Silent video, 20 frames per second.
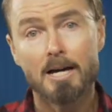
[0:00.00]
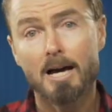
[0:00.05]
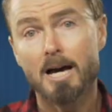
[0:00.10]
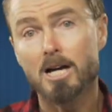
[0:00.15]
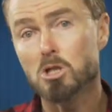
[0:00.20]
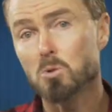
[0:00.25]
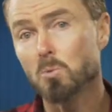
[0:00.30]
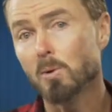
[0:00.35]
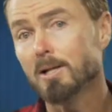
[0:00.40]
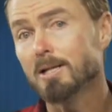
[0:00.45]

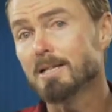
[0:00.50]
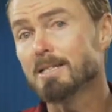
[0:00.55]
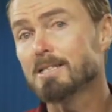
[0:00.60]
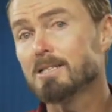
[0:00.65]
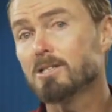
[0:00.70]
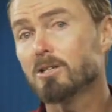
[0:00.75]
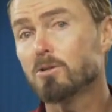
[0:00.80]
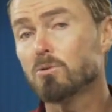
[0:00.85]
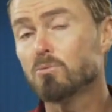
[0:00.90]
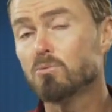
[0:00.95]
as well as
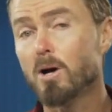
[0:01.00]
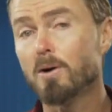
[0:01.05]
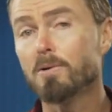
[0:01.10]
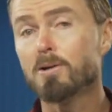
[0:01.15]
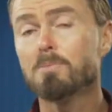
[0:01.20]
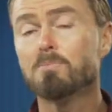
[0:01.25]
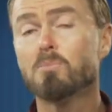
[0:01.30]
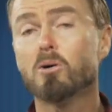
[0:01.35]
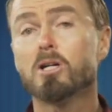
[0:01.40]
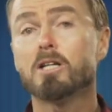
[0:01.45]
the
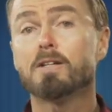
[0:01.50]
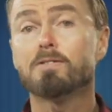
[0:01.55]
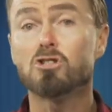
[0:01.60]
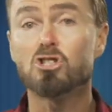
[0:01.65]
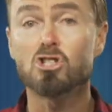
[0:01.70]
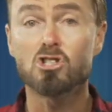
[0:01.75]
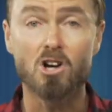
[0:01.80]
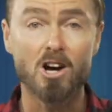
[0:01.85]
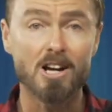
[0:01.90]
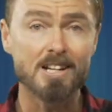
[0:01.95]
growing body of
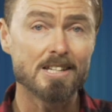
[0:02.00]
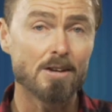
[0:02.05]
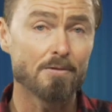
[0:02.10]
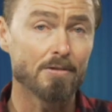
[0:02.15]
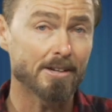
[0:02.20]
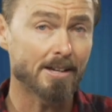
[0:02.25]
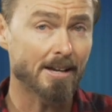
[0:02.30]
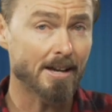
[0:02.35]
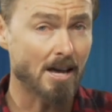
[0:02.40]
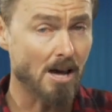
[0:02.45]
scientific